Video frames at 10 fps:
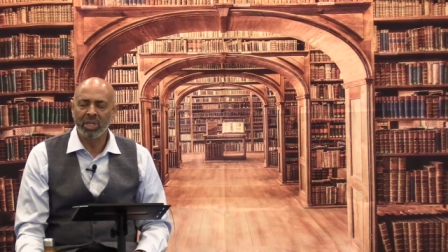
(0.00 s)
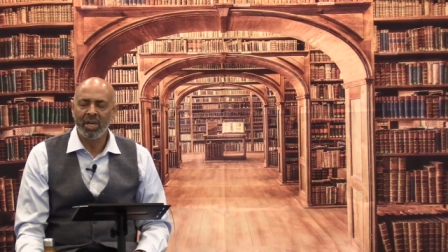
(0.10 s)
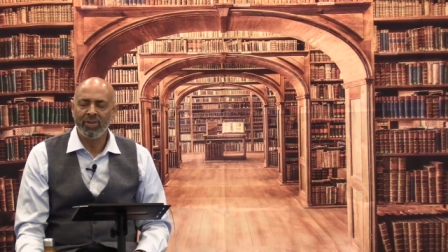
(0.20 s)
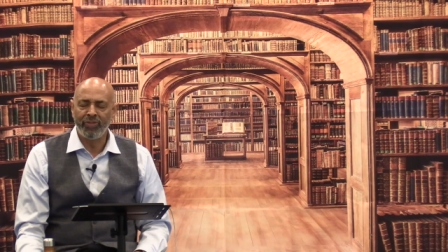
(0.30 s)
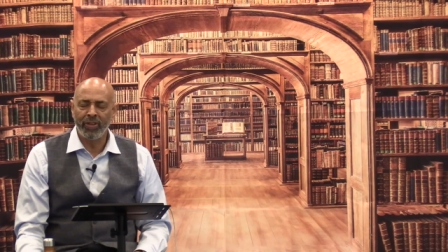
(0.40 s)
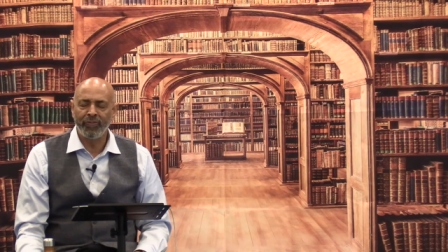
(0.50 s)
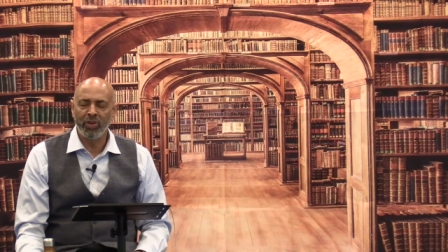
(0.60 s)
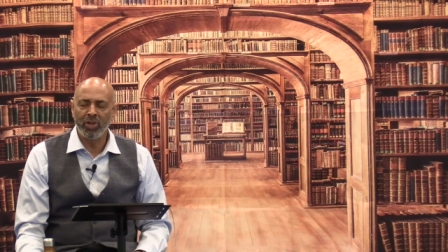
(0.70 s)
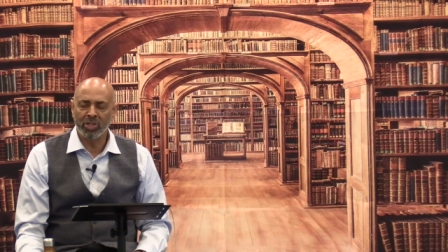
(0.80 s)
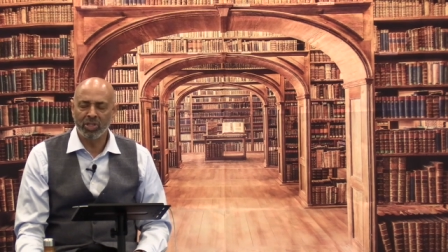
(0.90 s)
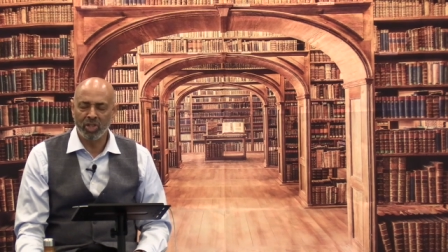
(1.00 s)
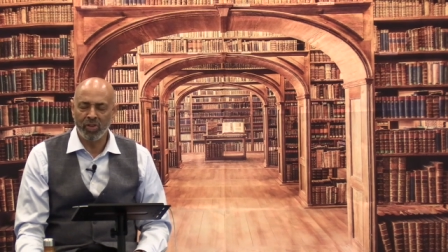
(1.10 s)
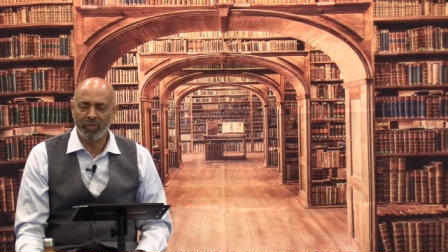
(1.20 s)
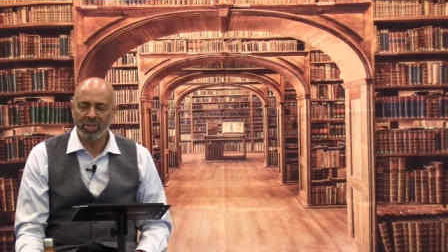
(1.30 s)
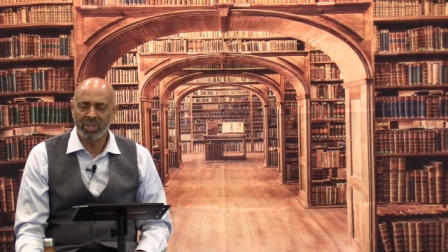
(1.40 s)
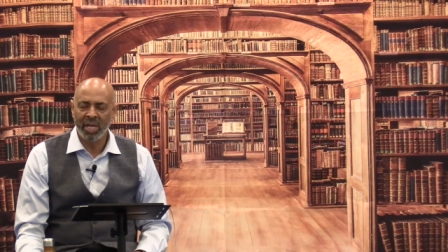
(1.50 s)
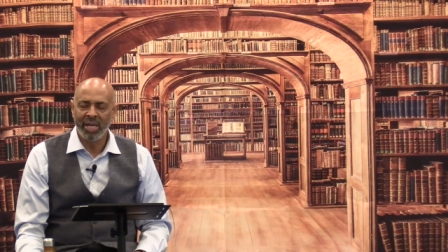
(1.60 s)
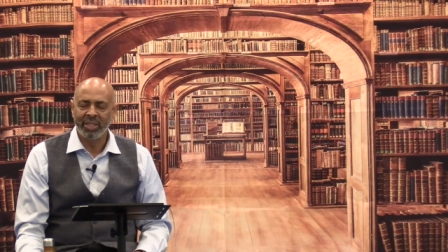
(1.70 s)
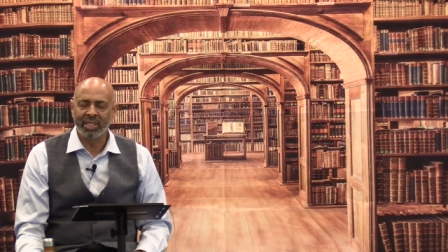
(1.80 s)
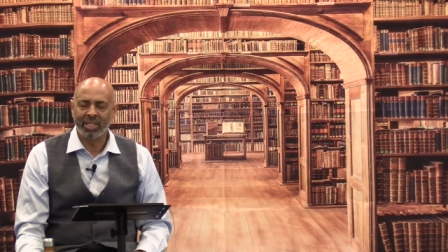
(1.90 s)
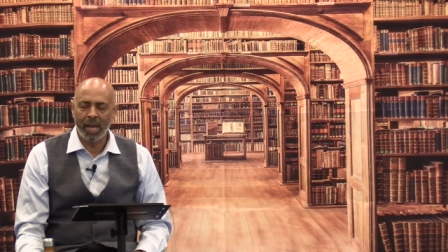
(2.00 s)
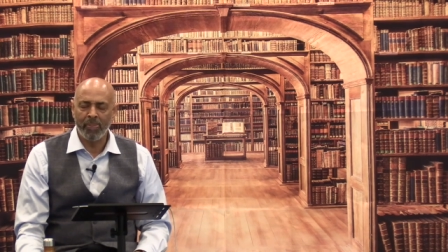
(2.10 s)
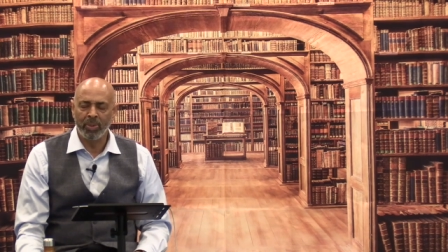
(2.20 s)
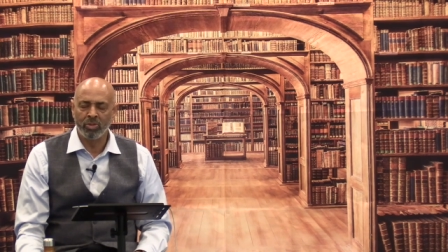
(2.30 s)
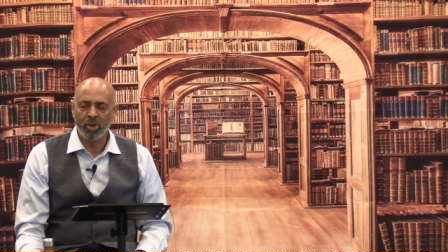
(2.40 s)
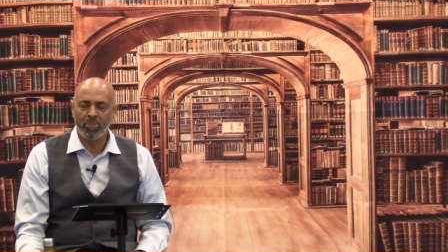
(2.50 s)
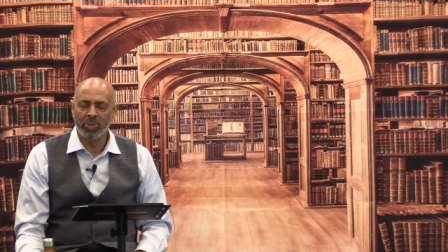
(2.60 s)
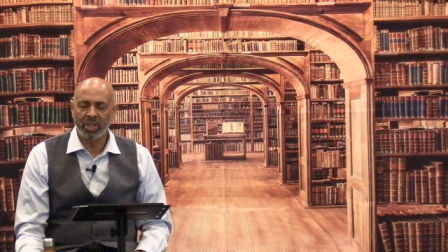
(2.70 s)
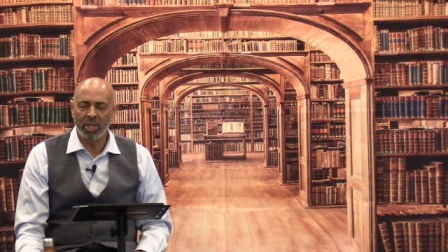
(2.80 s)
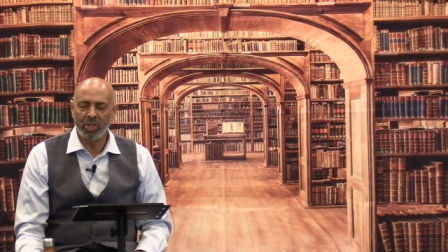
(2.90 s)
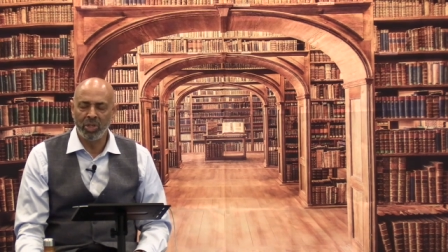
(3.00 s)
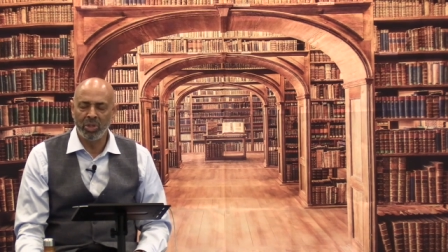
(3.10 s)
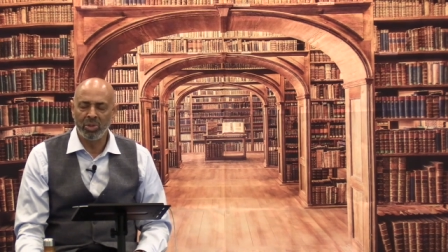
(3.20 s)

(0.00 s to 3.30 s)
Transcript: fit for your service, disciples who represent you